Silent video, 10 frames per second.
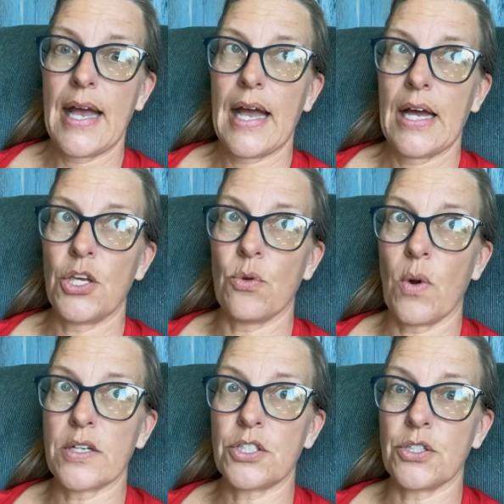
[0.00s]
You
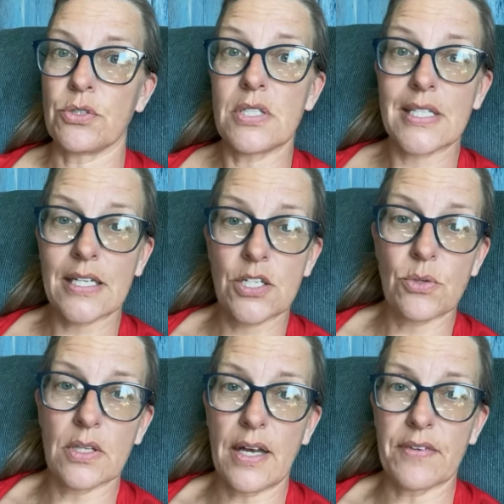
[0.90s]
want to do 6 to
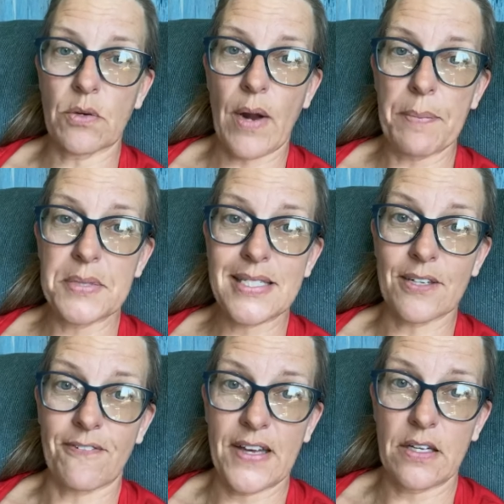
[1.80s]
11 reps to
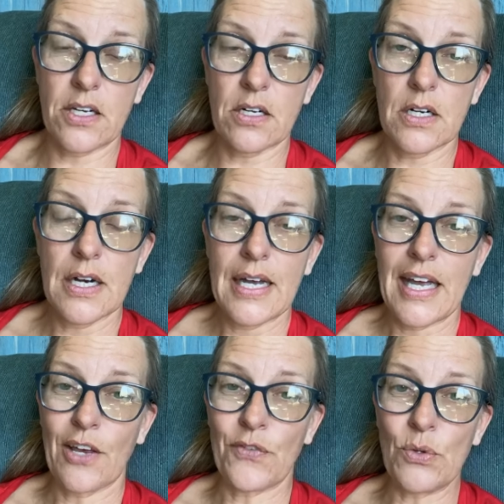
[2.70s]
failure.
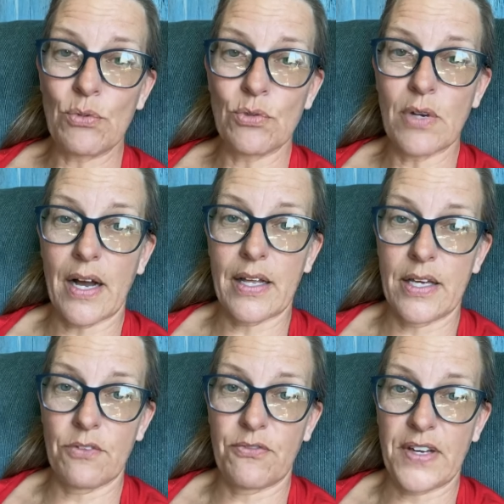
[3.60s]
If you do not
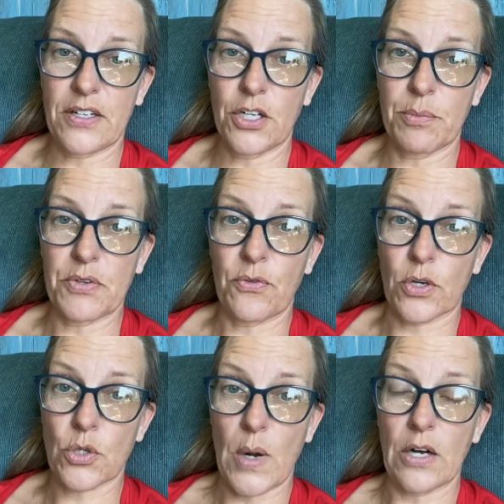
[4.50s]
hit failure before
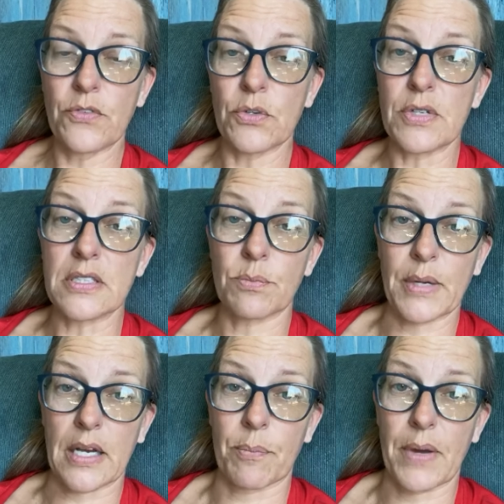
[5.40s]
12, you need to
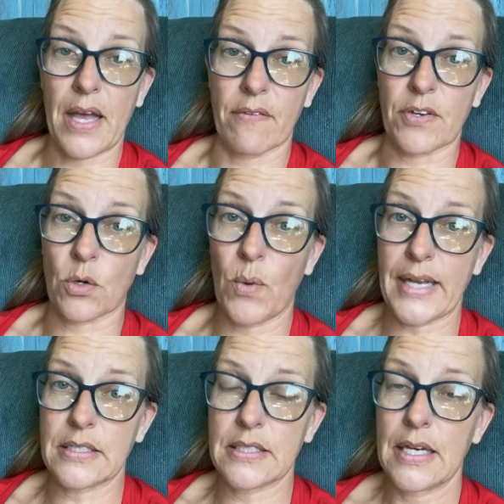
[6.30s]
pick up a heavier
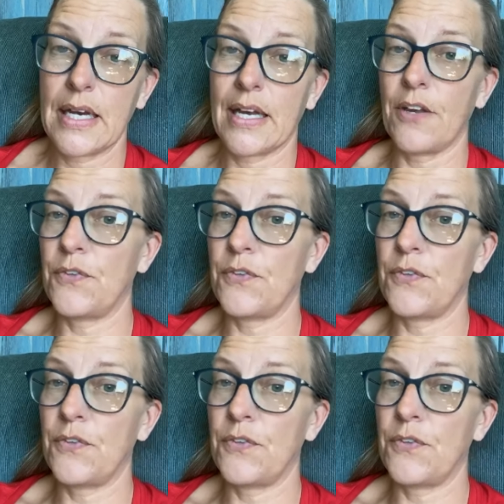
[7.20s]
weight. If you